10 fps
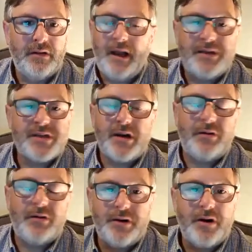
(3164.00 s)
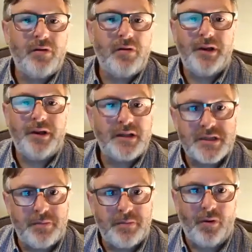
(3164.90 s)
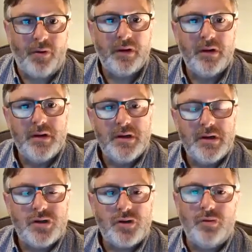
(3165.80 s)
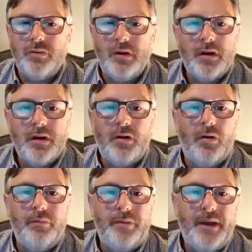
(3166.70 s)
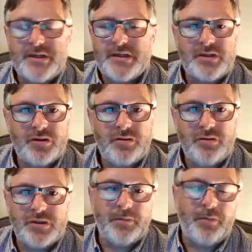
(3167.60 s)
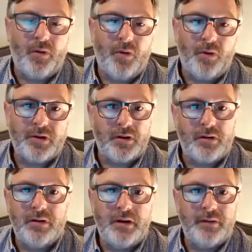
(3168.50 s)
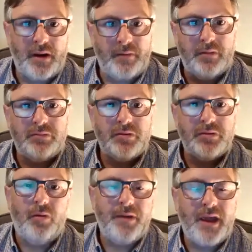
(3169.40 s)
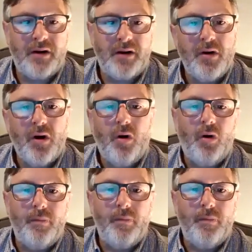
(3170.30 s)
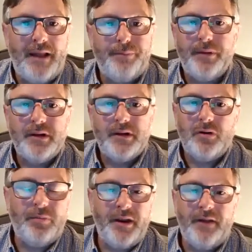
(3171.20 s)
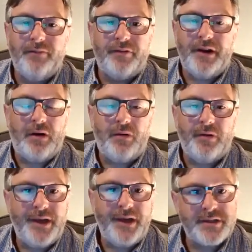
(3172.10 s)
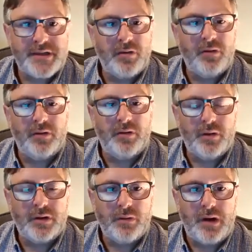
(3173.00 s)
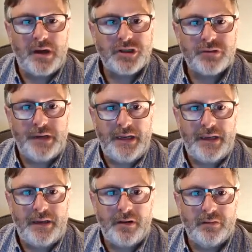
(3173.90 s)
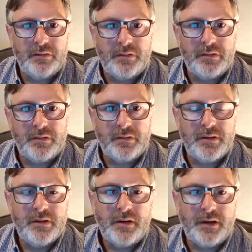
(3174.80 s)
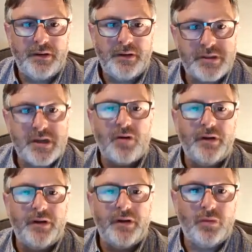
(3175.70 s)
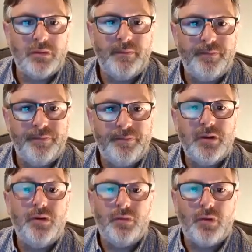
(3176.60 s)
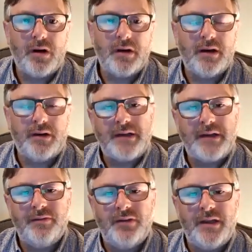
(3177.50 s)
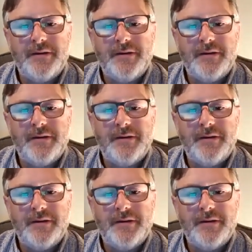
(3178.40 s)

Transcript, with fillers: And certainly, they're not going to get the support through home-based tr- support, or I'm talking about home care, home yeah. help. Coming in for an hour a day is not going to wash, really, you know. Yeah. I don't mean it's not going to do the work or the activity.